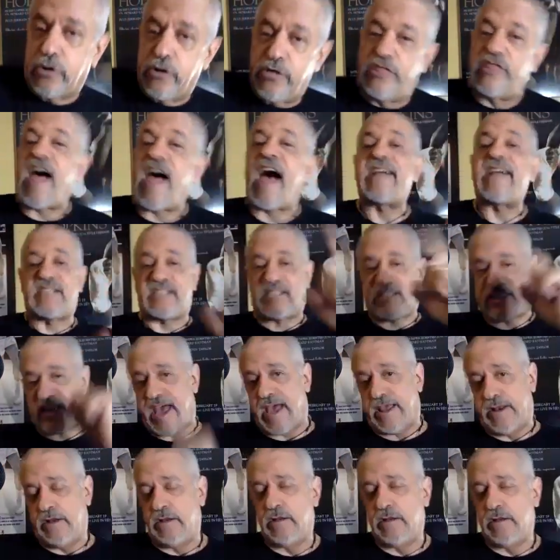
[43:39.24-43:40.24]
that
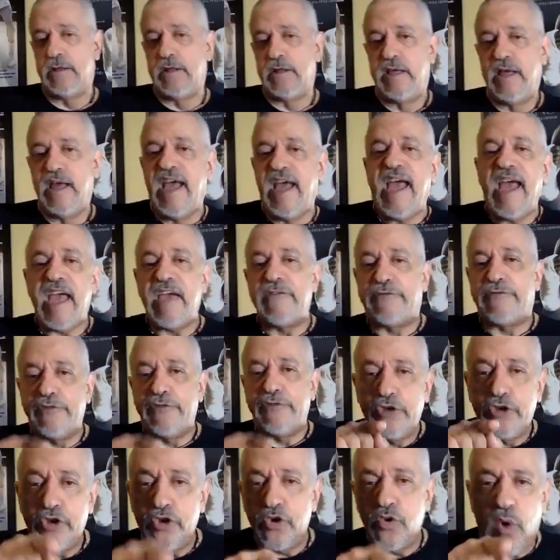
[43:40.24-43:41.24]
said, if
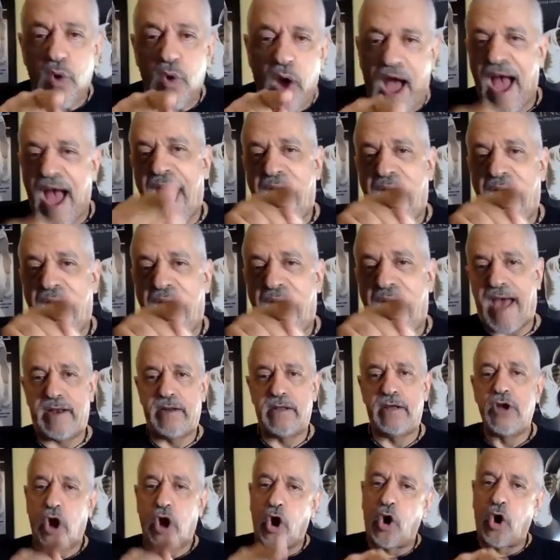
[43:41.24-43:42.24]
you
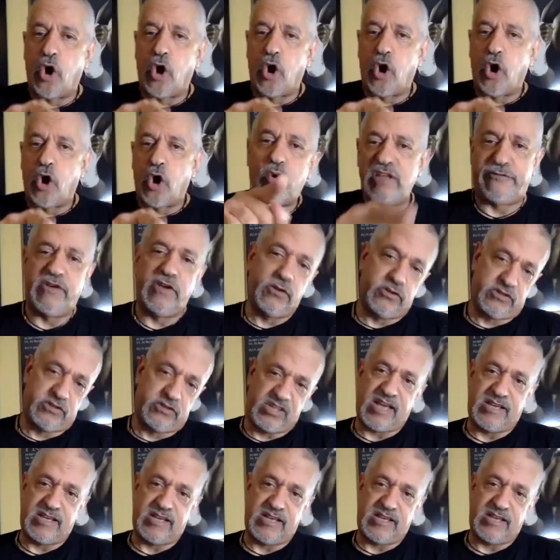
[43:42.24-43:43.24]
had
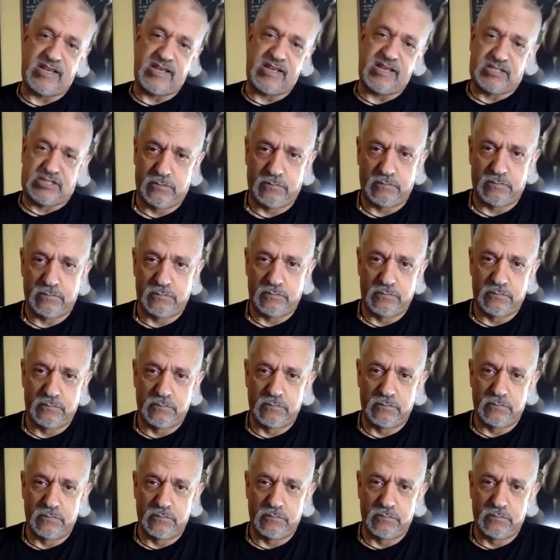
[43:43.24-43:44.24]
Holyfield Tyson,
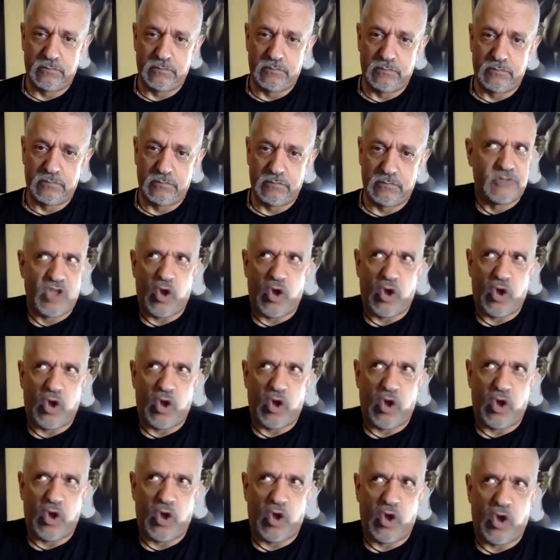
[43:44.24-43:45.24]

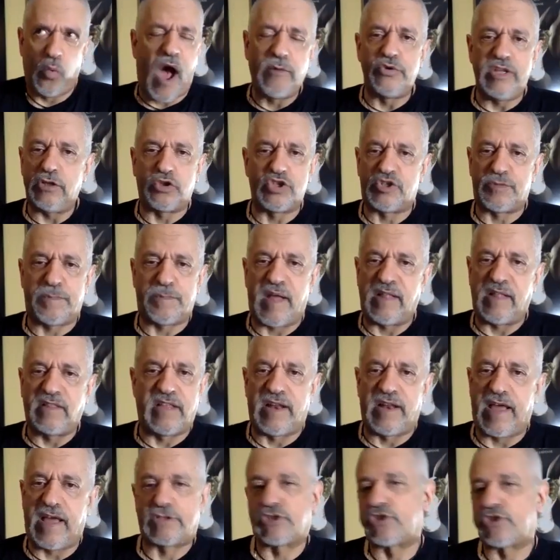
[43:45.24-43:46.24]
why would you need to
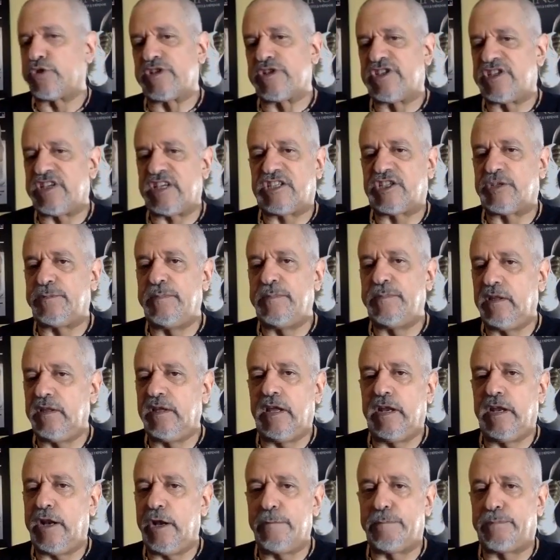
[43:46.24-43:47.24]
spend an extra
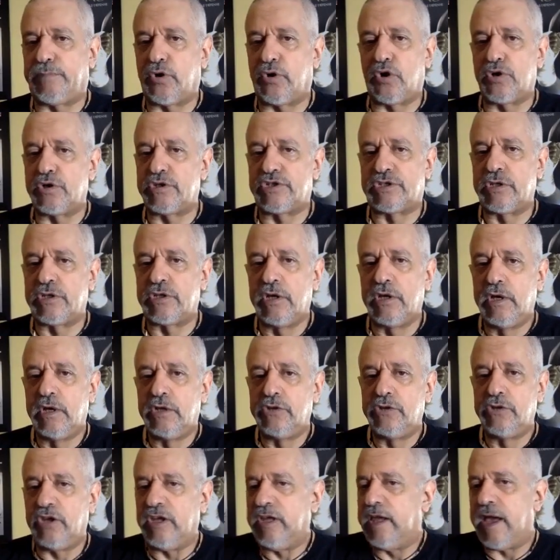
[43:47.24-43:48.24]
$6 million in purse
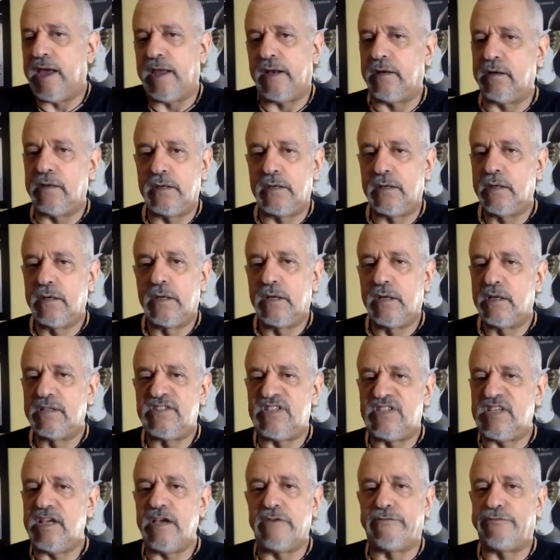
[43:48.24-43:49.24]
to get
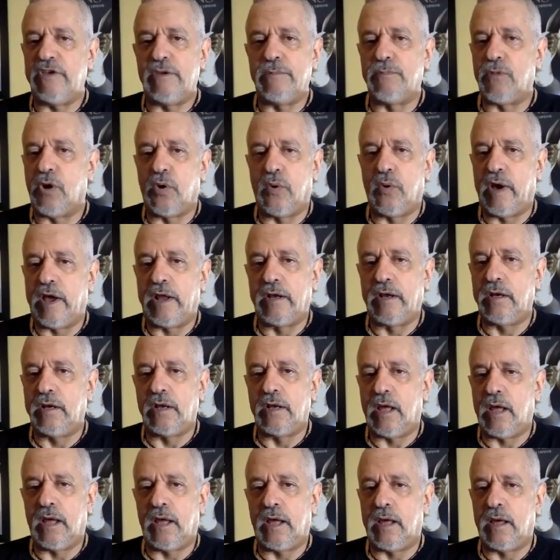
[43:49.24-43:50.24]
Teofimo
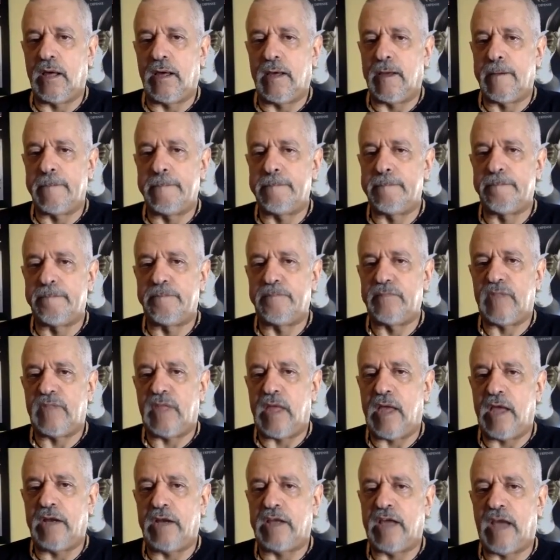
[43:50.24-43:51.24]

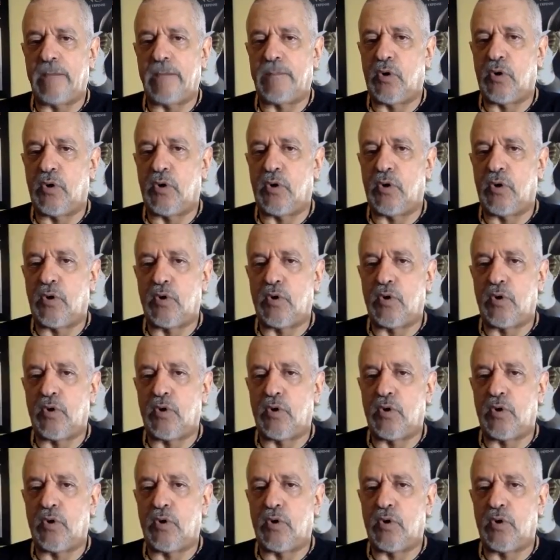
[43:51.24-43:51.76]
and Kambosos?